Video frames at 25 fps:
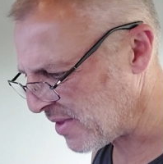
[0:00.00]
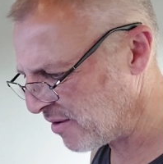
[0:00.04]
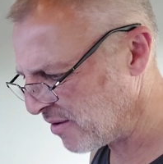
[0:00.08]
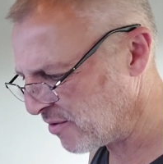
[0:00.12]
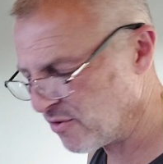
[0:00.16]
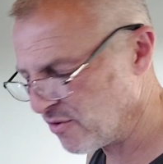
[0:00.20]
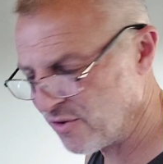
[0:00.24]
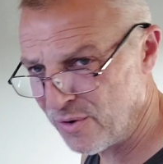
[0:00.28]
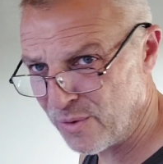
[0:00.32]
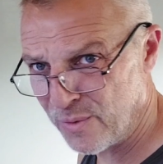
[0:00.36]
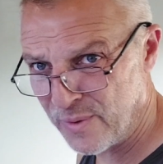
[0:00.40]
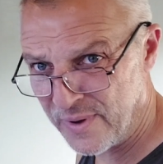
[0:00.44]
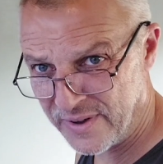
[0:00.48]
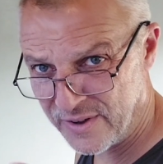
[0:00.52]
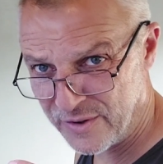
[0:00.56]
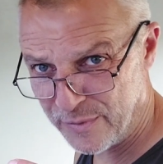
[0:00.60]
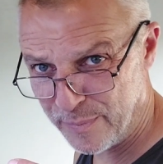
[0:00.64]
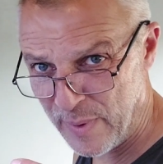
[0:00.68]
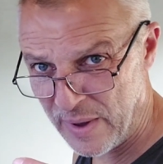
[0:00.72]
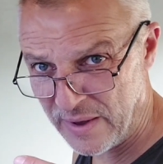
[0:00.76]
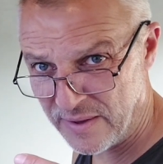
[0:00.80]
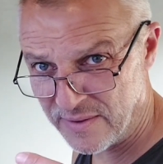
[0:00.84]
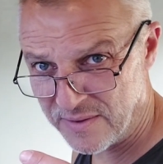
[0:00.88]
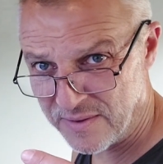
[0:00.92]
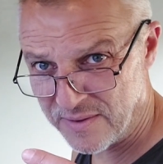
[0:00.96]
So I
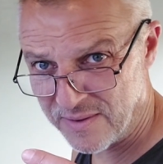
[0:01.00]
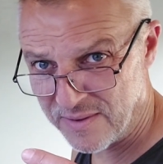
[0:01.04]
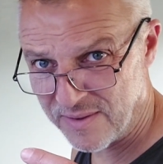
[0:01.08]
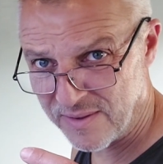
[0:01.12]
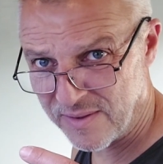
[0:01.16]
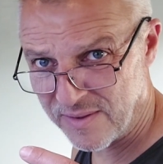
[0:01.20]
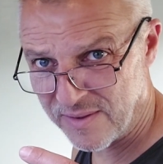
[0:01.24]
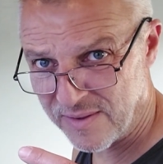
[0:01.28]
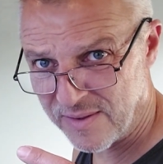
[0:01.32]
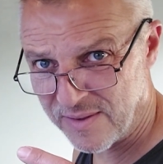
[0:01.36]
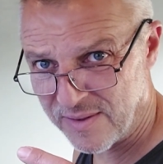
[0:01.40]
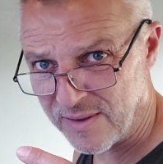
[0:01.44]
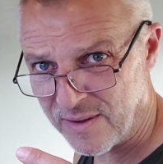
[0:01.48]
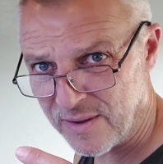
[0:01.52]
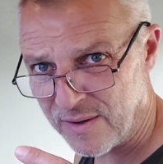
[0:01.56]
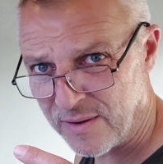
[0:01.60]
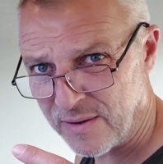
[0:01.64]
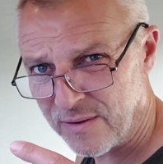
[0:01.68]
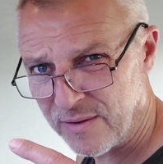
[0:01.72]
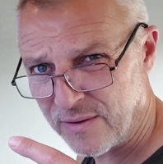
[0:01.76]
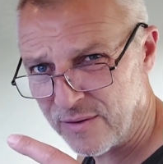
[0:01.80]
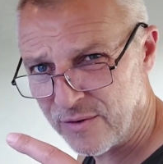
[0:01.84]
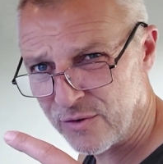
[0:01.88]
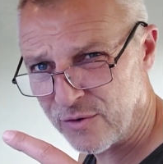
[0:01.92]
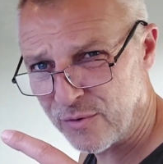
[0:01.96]
expect that
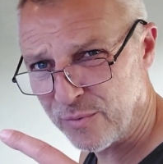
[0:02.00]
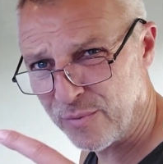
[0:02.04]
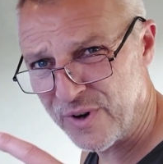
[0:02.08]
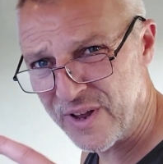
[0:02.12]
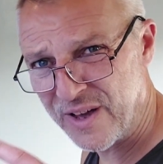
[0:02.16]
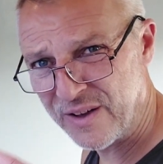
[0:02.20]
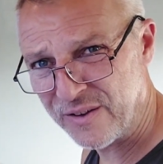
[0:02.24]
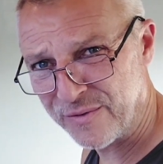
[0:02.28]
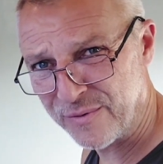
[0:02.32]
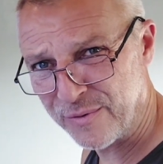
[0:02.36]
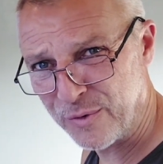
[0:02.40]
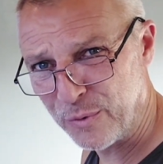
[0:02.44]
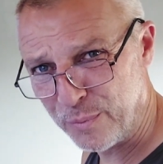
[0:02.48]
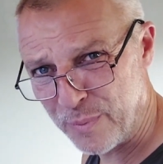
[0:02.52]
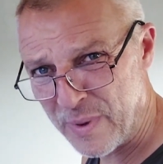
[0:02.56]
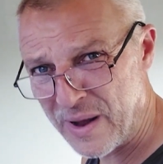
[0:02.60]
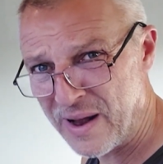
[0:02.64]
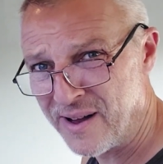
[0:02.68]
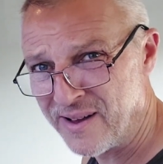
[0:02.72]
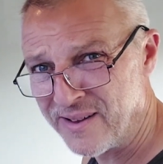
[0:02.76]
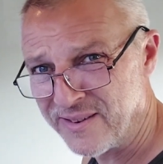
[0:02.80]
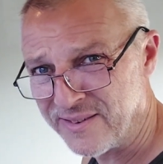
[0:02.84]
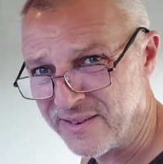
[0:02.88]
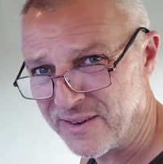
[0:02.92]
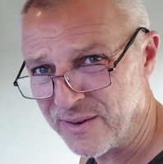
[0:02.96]
somebody else who
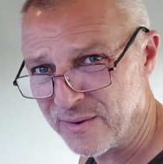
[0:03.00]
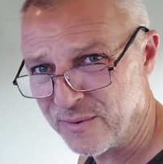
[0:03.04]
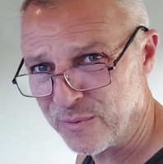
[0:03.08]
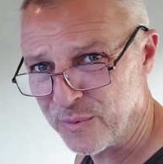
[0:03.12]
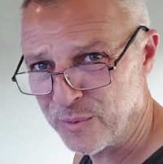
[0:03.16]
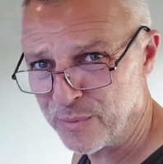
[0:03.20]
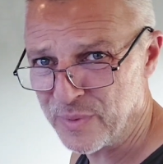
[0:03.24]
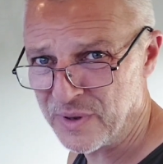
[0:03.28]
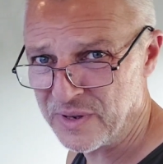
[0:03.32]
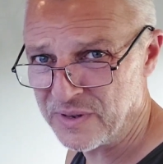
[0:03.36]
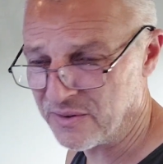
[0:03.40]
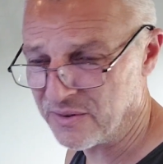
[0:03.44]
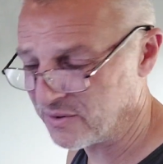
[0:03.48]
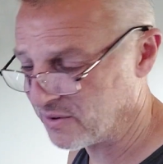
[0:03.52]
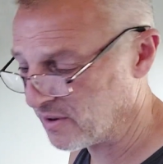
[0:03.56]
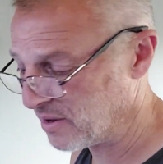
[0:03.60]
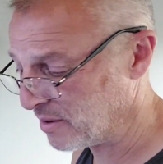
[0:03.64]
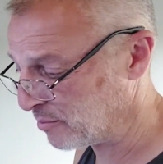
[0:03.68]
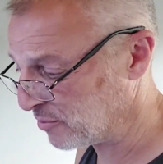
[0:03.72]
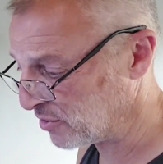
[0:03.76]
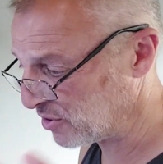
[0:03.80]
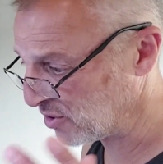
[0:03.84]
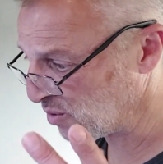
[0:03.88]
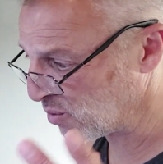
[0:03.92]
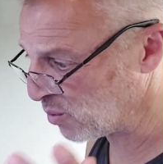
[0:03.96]
buys it would be the same.
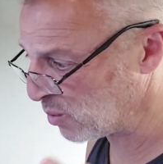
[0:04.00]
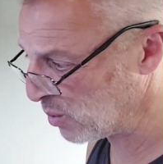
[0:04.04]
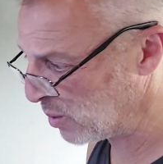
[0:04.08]
So